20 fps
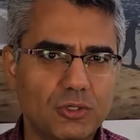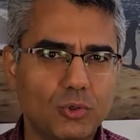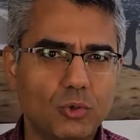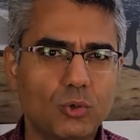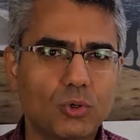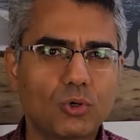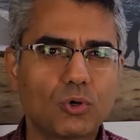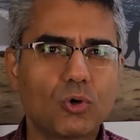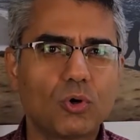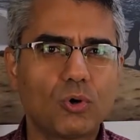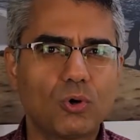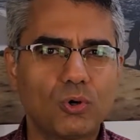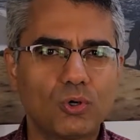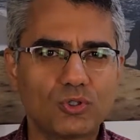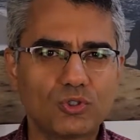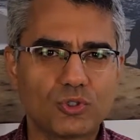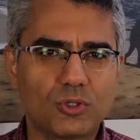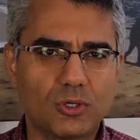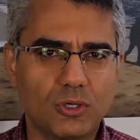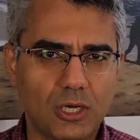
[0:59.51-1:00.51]
or
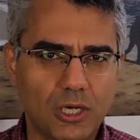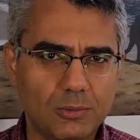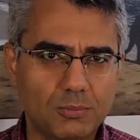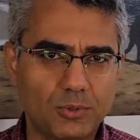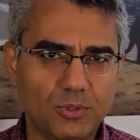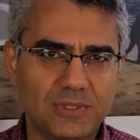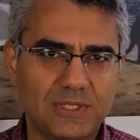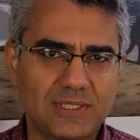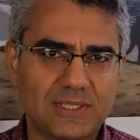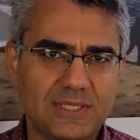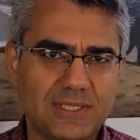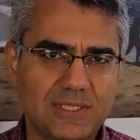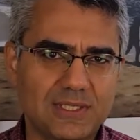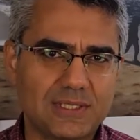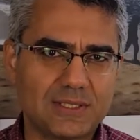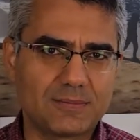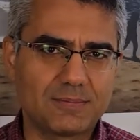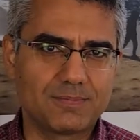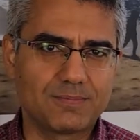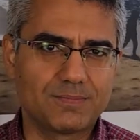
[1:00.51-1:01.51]
causal hypothesis.